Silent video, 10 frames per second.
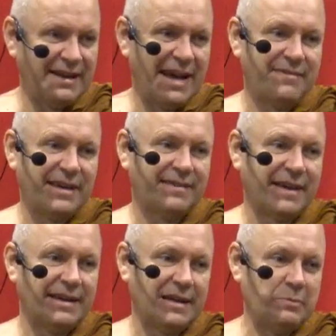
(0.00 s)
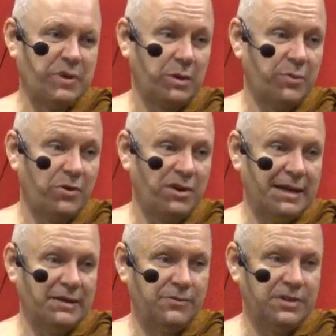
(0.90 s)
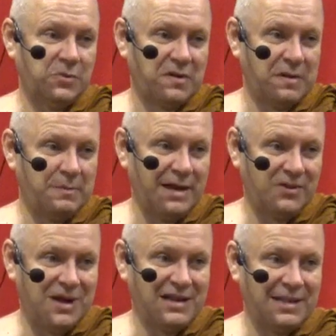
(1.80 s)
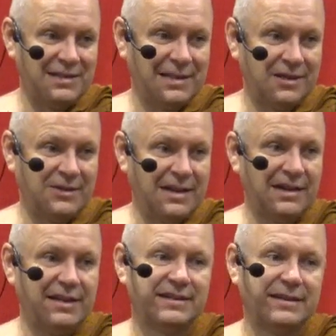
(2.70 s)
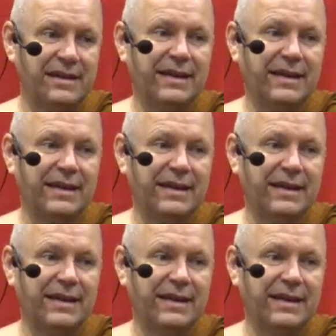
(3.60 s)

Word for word: And I think that uh, Bhikkhu Bodhi, who is one of the main translators into English,